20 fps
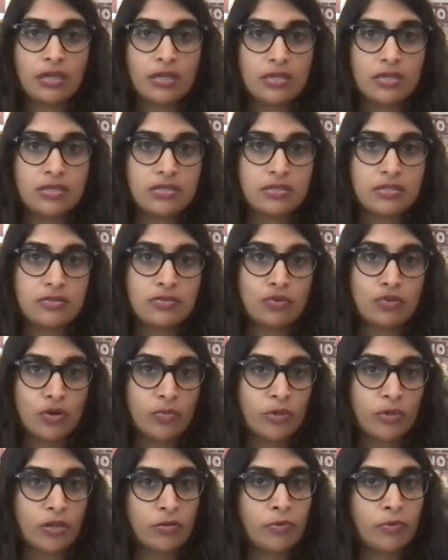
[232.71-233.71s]
is
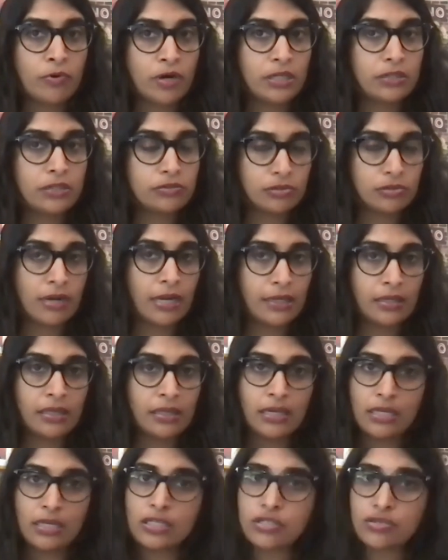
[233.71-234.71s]
normally reporting
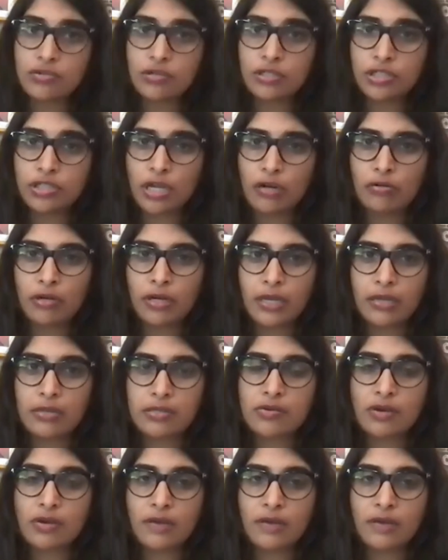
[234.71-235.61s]
directly into a general counsel.